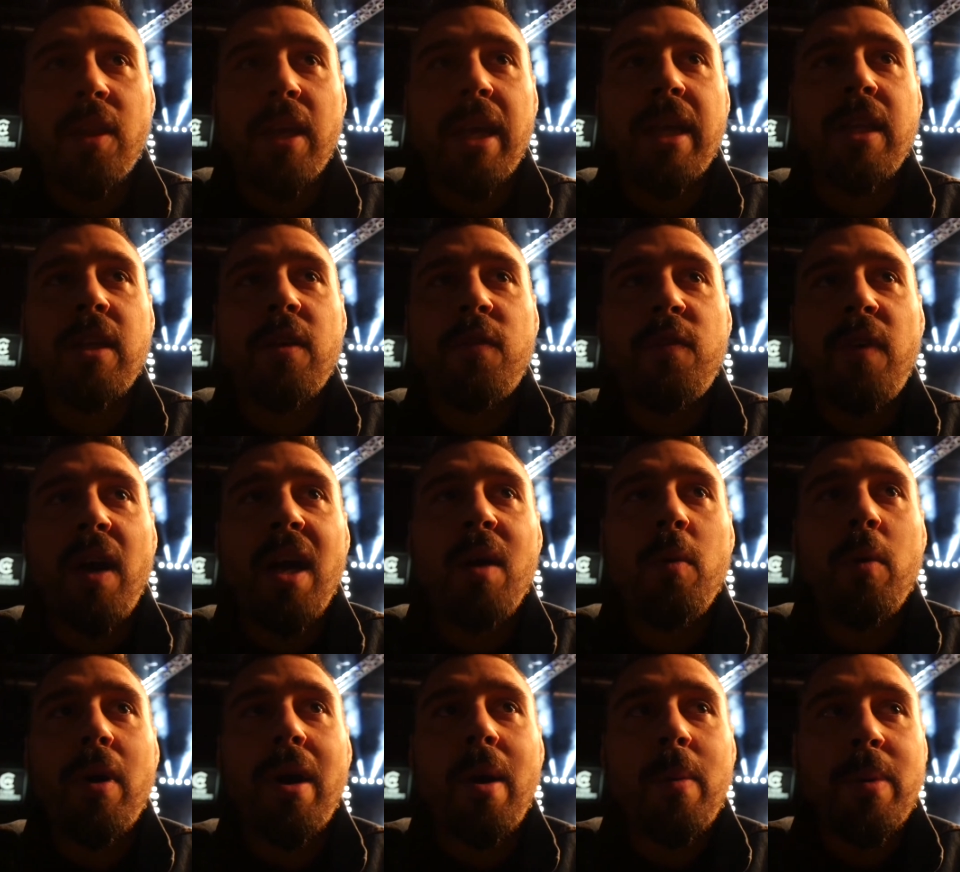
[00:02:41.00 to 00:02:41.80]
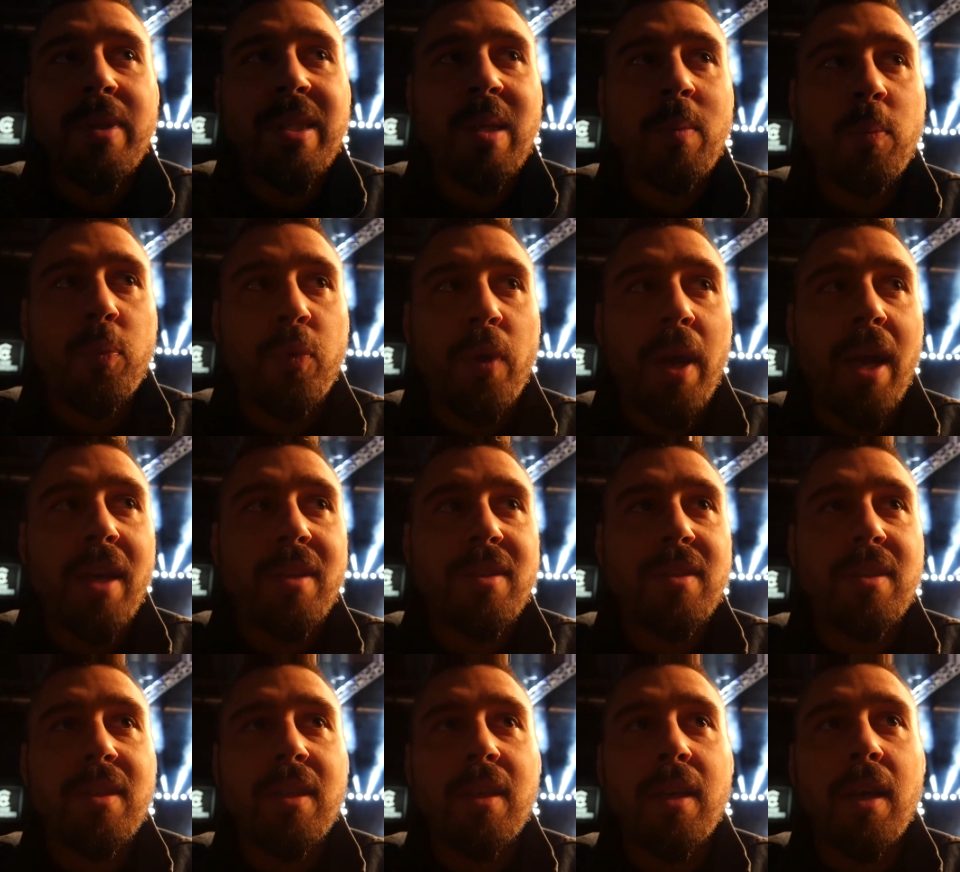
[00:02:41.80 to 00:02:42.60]
in the fight where I was
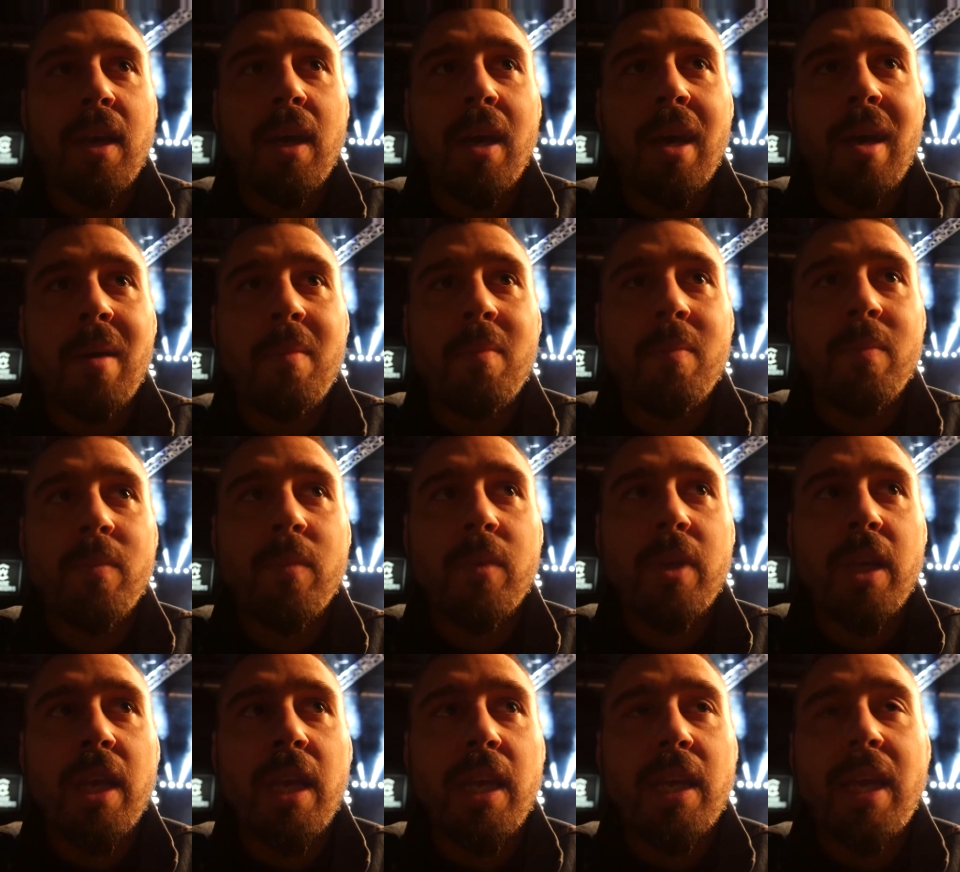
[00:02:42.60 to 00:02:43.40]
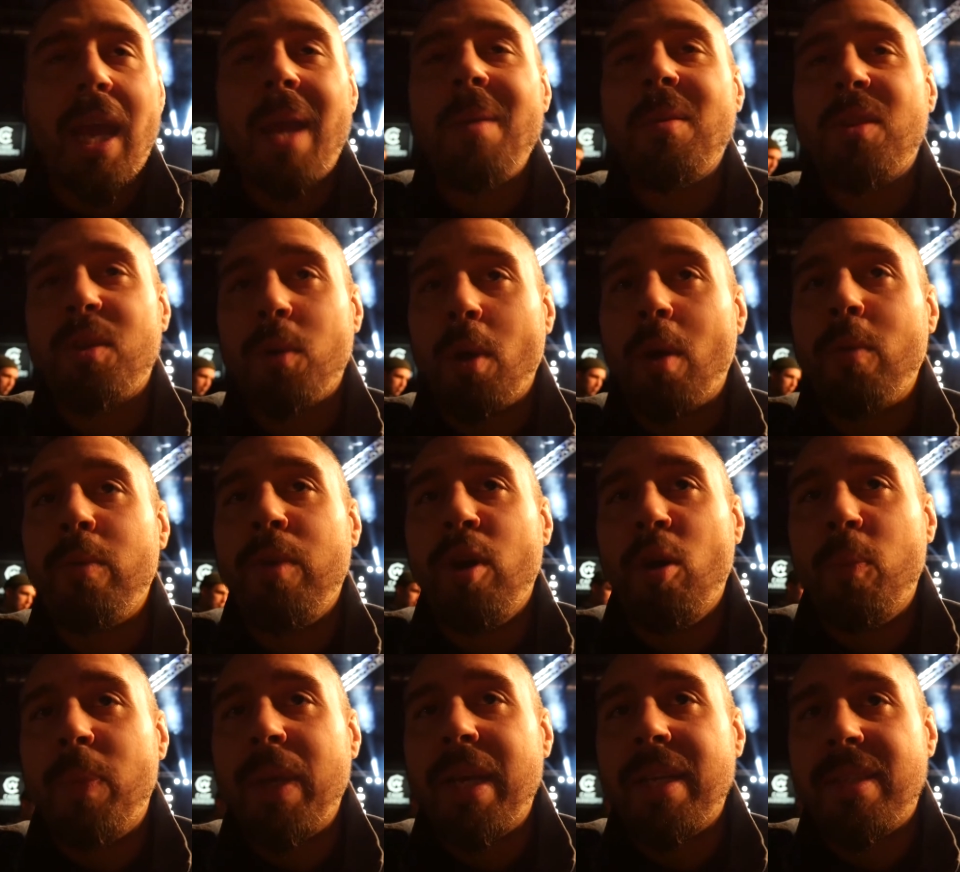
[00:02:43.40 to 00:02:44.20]
impressed, he came through a
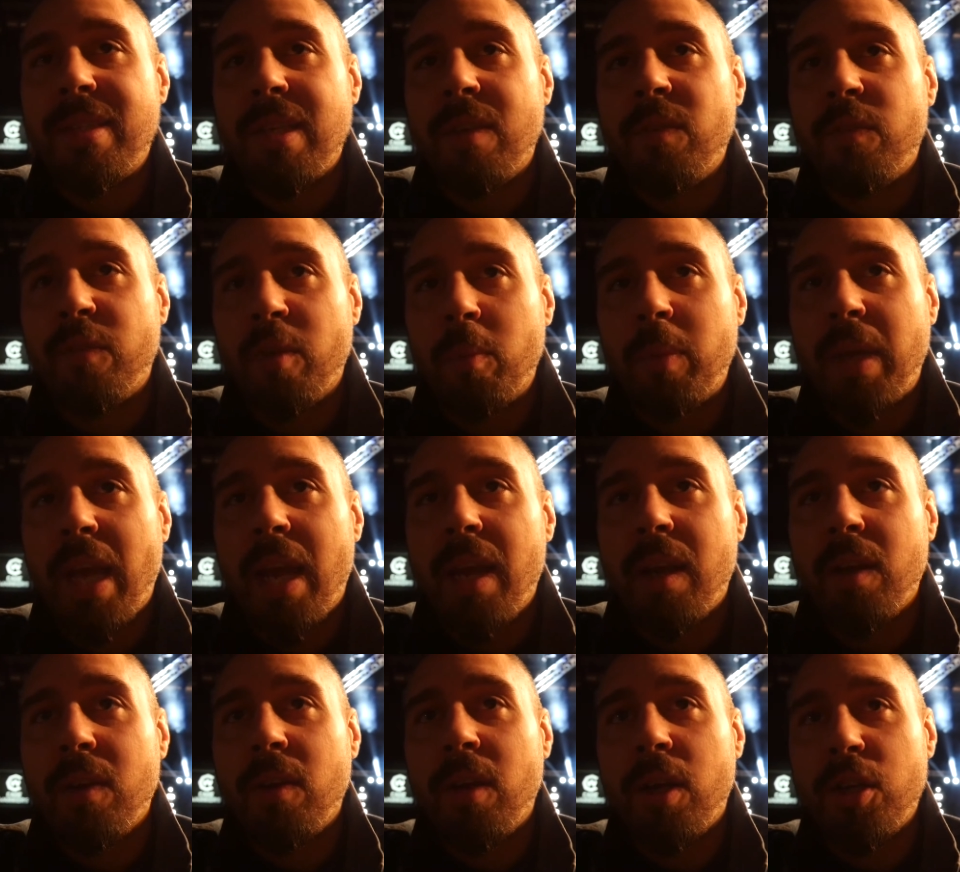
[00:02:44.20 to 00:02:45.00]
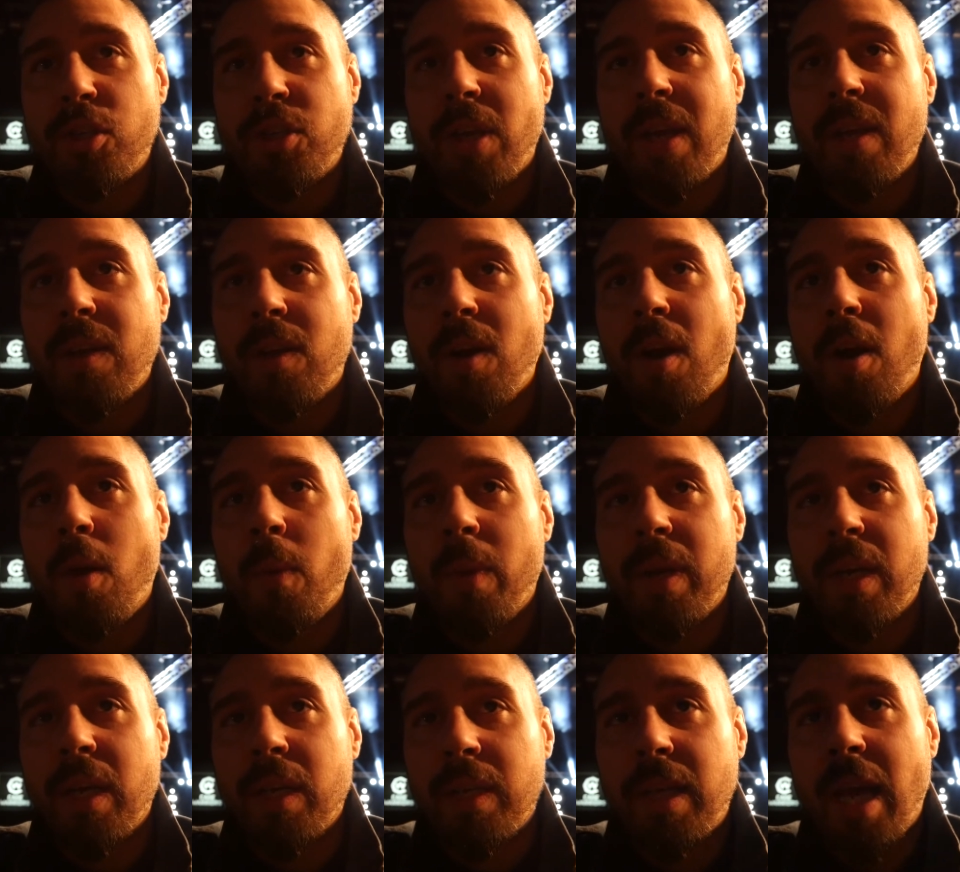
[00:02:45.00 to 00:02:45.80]
real beating from Shane
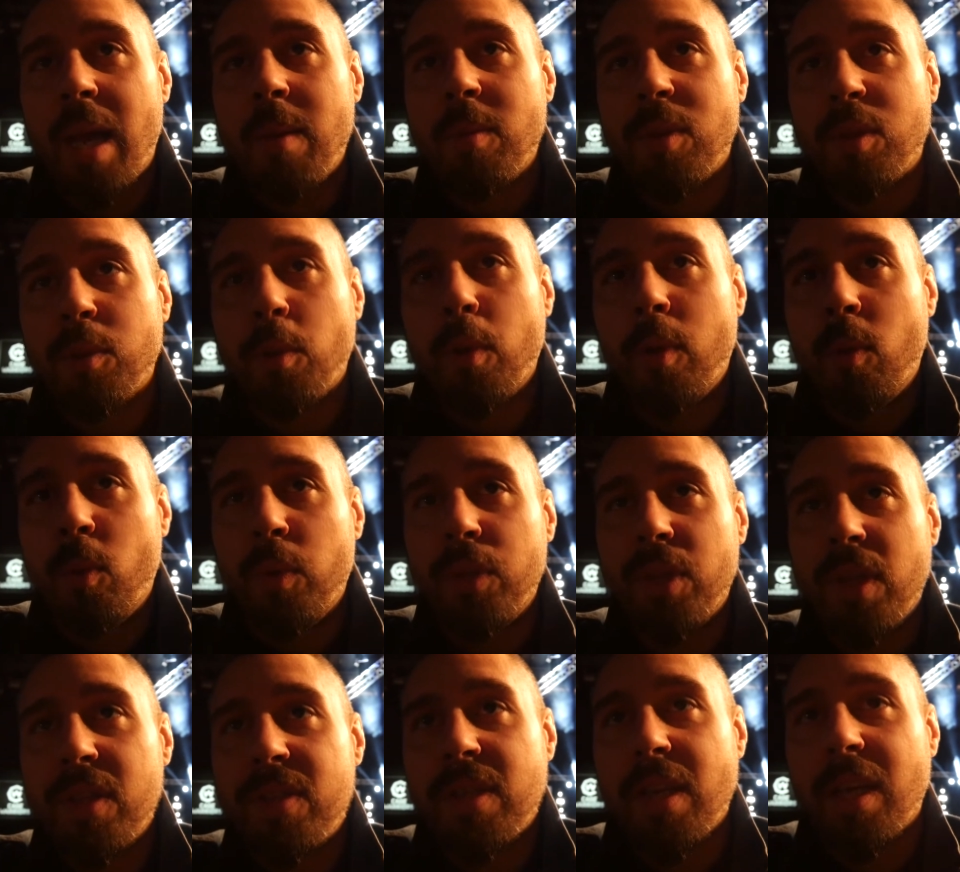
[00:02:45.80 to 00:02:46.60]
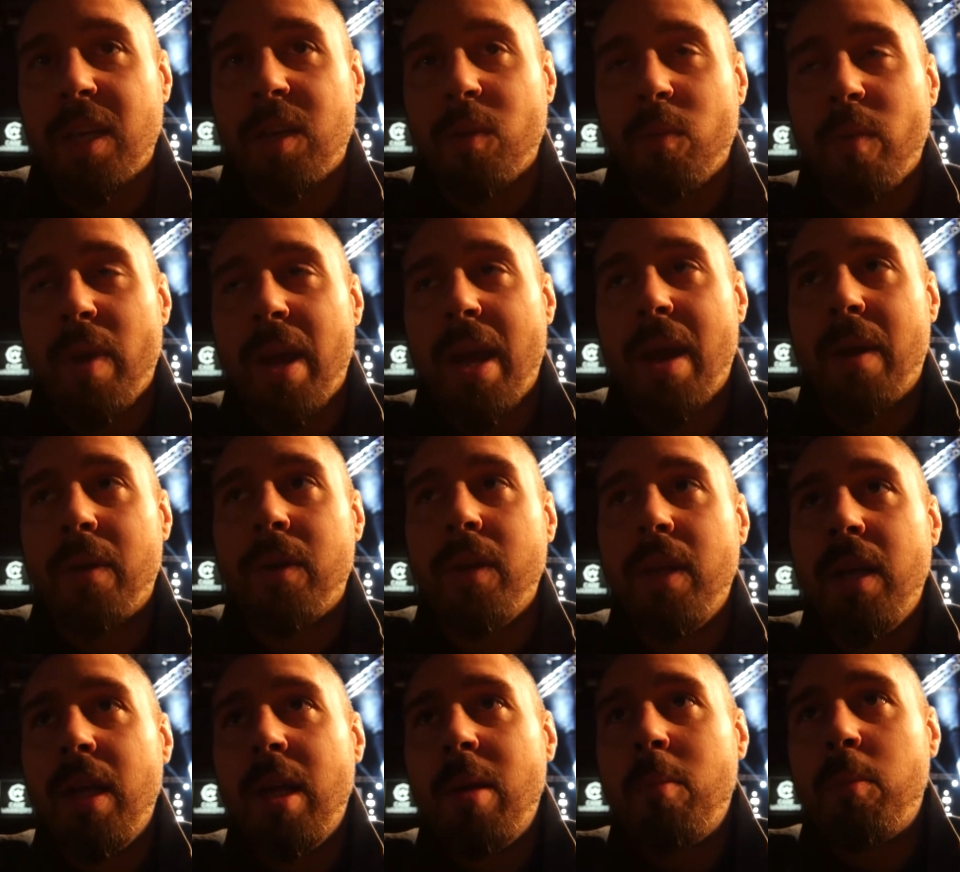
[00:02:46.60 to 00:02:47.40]
Carwin and came through and won the second round.